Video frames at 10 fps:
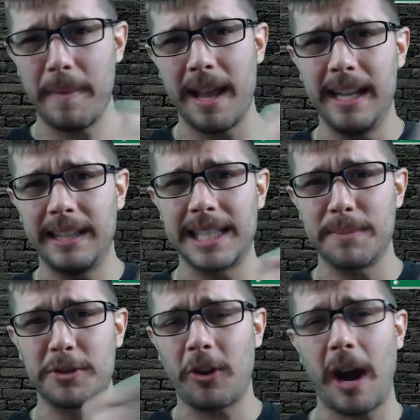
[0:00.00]
man. Hit that
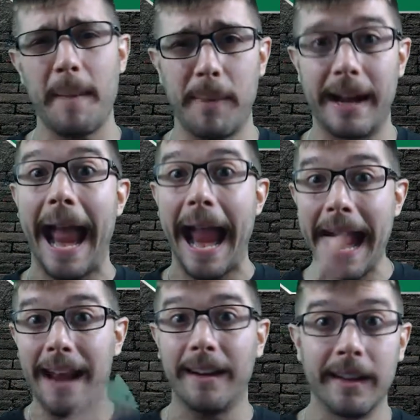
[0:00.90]
subscribe button.
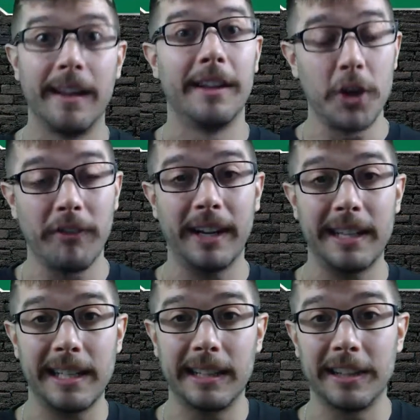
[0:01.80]
And don't
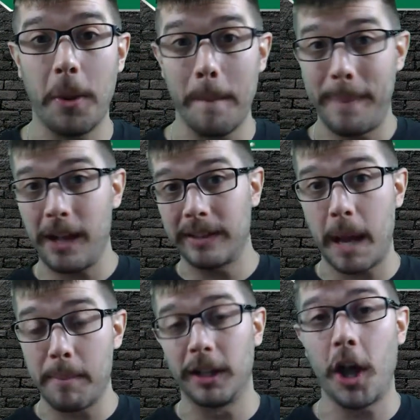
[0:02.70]
forget to hit the little bell
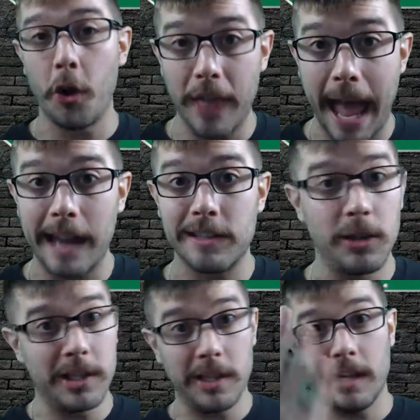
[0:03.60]
down below that,
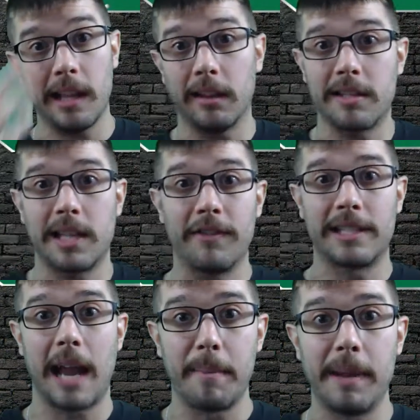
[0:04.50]
too, so you can get alerts every
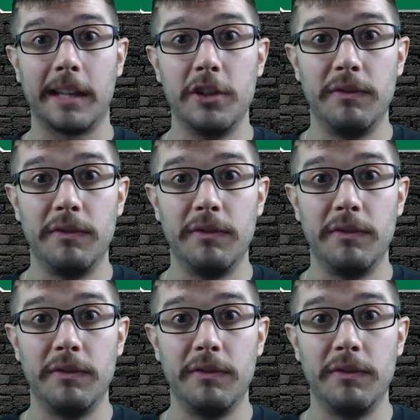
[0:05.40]
time I make new